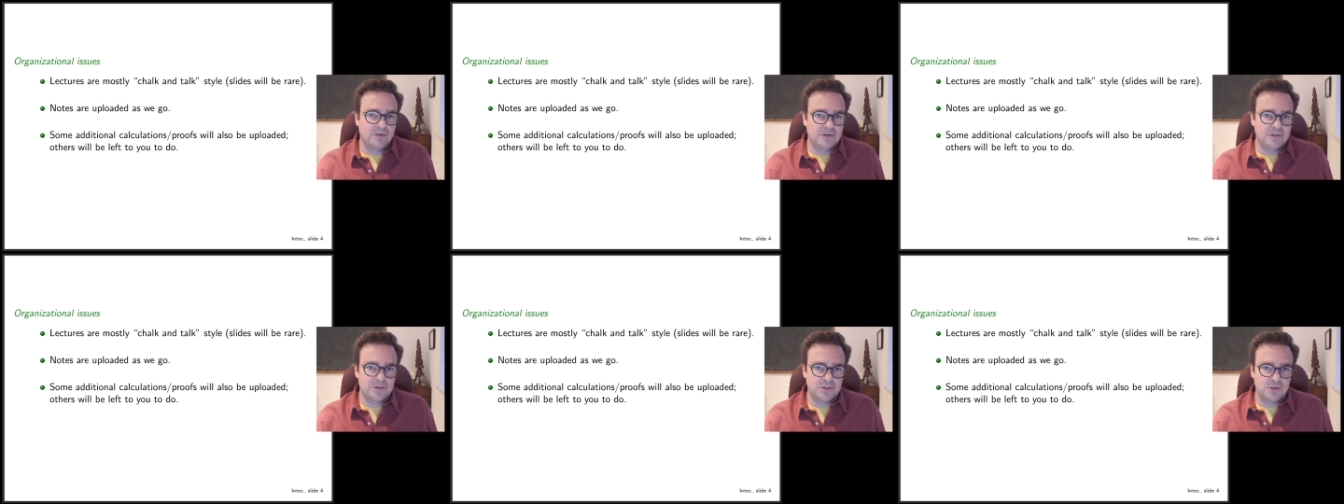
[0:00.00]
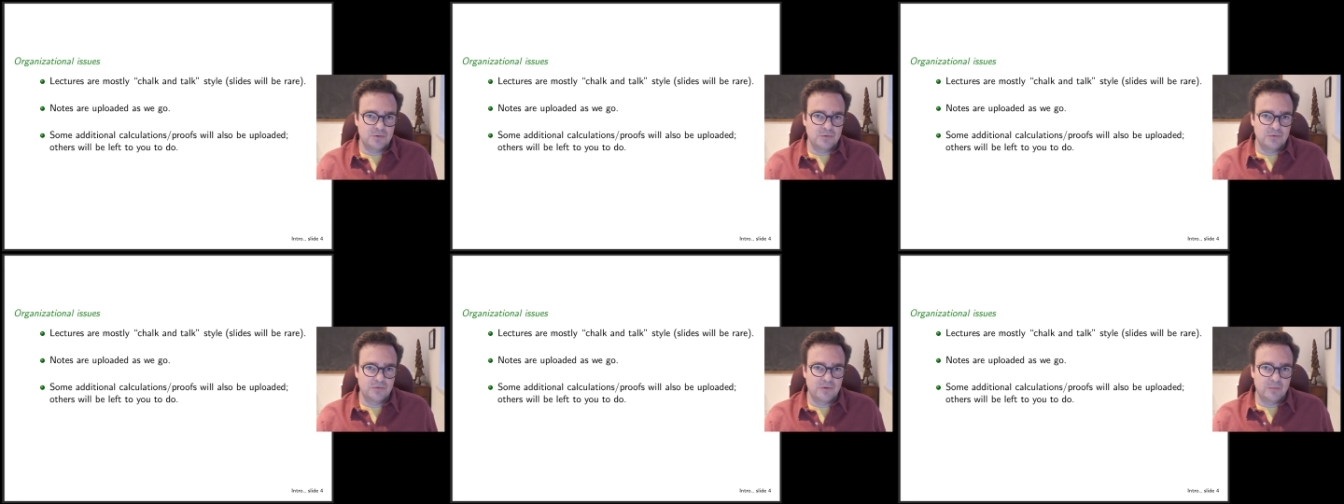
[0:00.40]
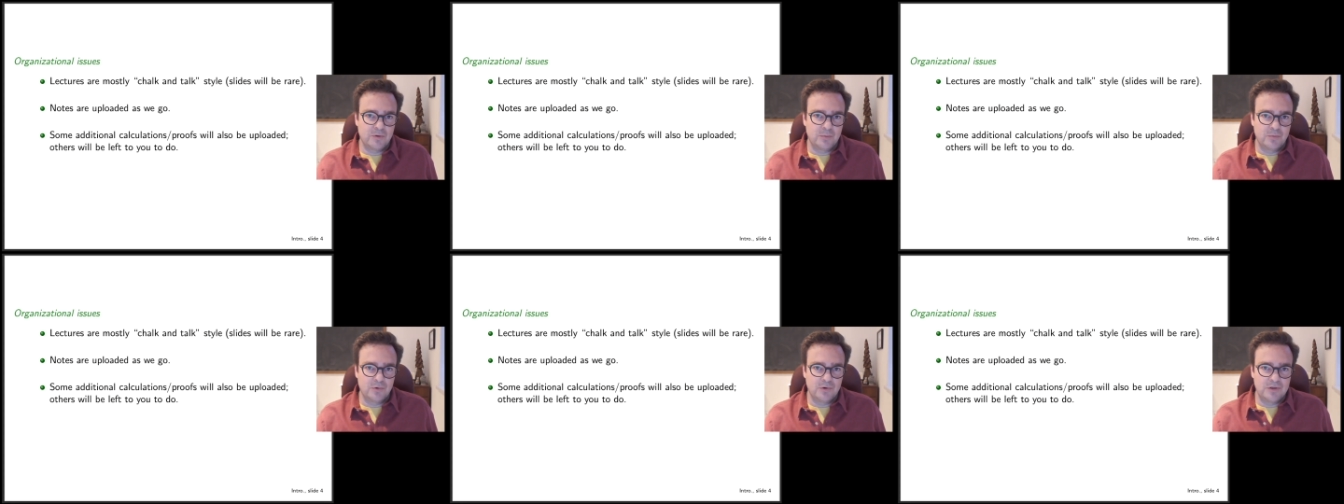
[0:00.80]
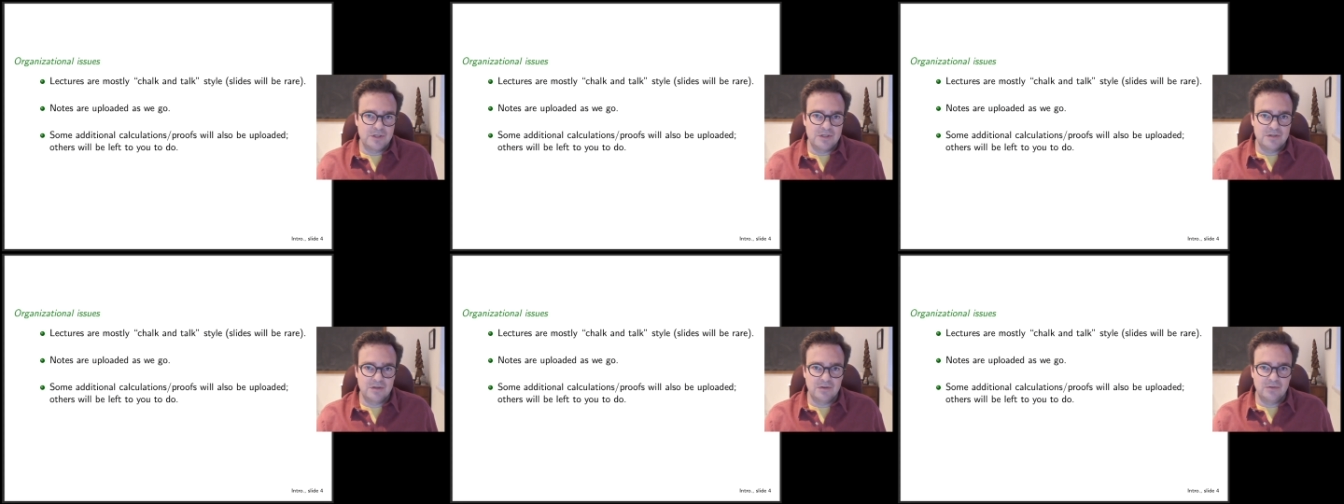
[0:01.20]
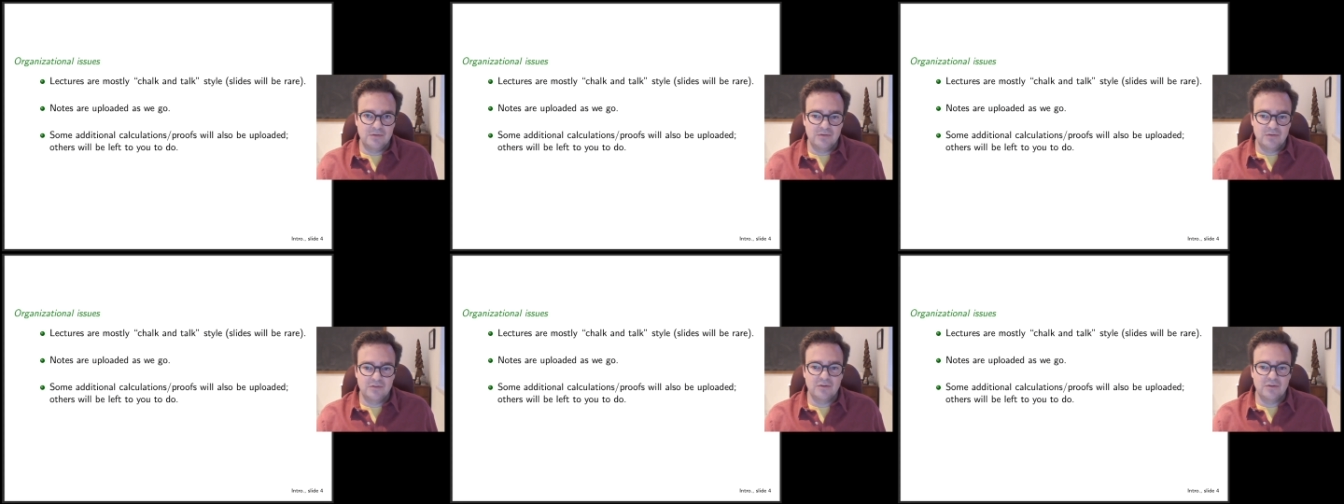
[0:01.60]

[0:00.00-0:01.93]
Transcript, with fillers: that show some of the more details.